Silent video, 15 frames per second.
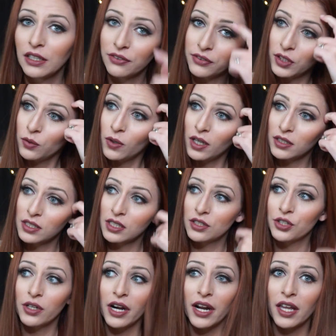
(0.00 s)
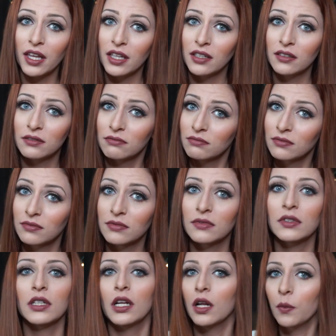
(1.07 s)
if you want to try it,
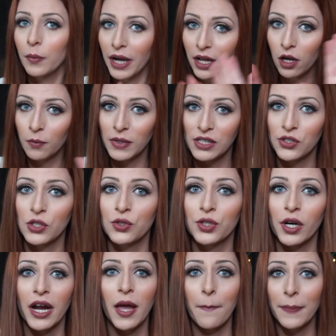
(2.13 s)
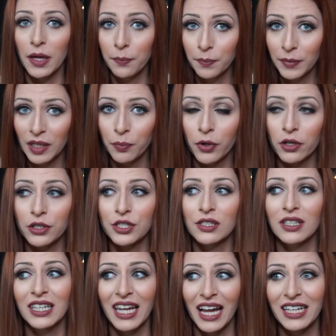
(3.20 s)
by all means, you try it. But me
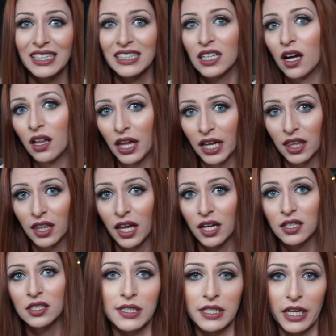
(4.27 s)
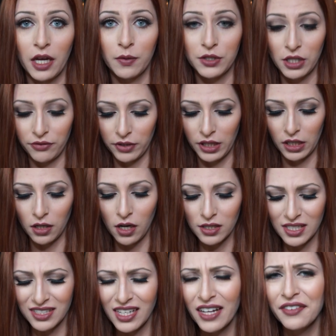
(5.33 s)
personally, I did not like that. To see how much everything
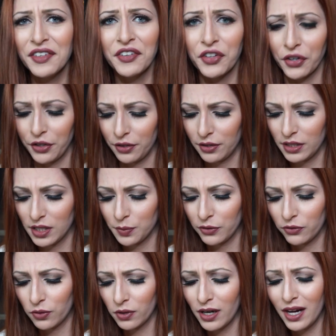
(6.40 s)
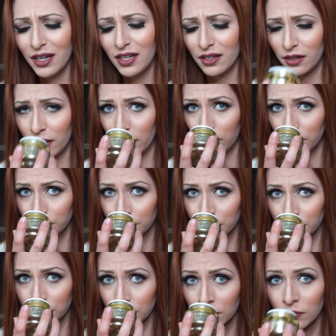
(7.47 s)
costs, because I've never heard of this before. I didn't know.
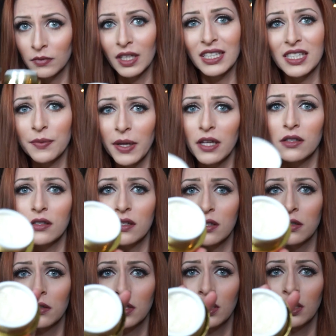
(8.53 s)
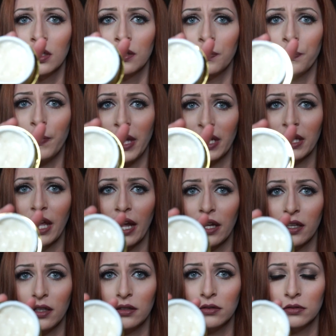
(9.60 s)
It smells
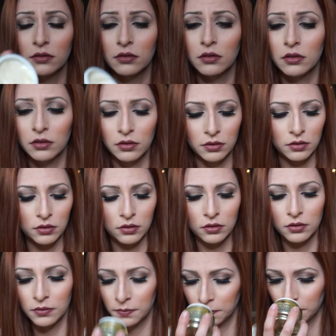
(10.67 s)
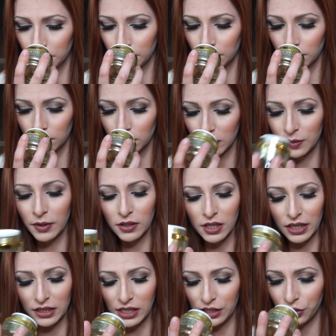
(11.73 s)
medicated. It smells
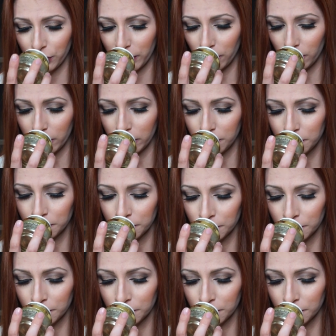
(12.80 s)
like tea tree oil.